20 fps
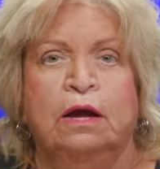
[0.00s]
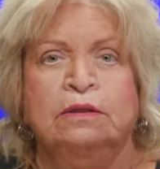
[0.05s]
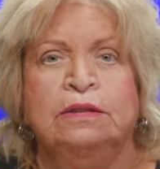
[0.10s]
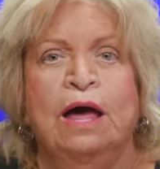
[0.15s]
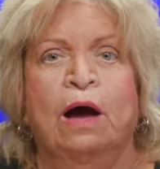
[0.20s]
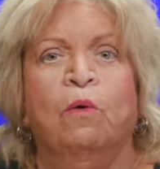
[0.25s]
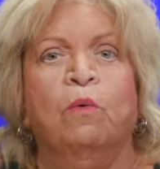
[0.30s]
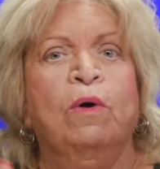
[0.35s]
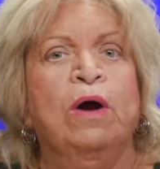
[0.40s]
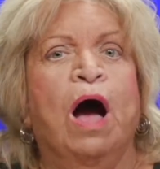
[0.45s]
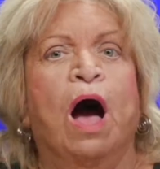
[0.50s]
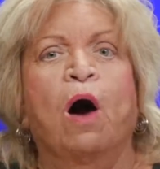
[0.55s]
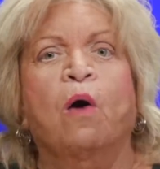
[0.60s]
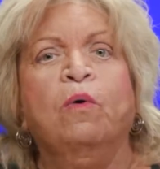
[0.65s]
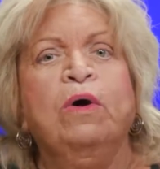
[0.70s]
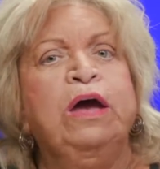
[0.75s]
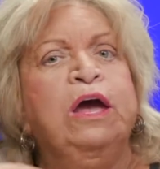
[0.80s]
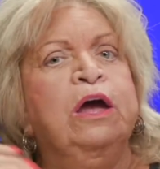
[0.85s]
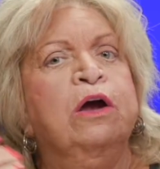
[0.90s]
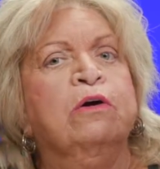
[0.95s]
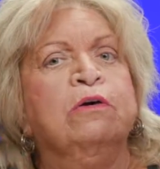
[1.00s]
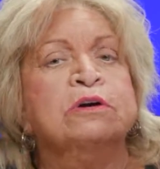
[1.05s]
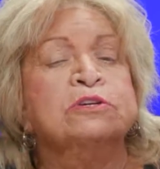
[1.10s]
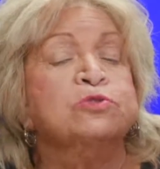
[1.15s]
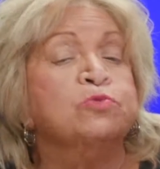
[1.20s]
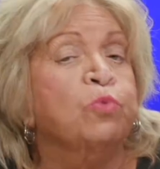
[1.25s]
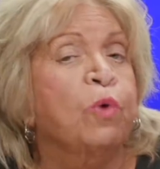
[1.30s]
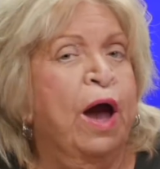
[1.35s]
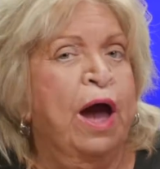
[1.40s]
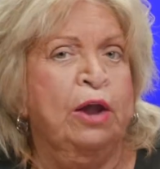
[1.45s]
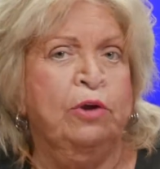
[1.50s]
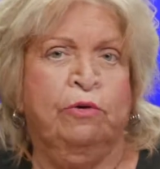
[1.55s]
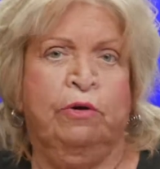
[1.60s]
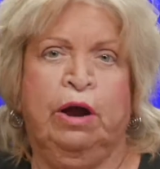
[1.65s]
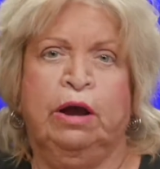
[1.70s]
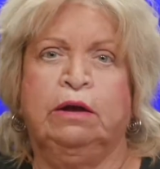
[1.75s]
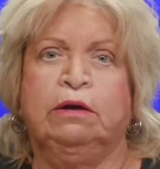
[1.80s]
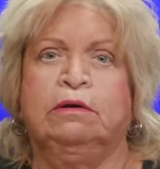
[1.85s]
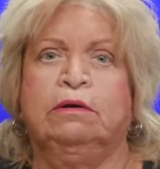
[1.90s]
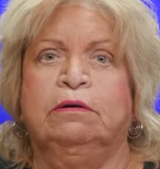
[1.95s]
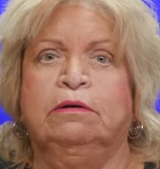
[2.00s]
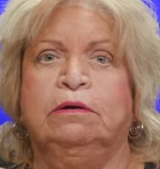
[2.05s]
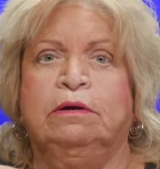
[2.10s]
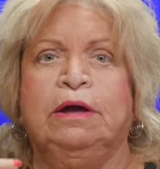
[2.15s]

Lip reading: that all we hear is rhetoric,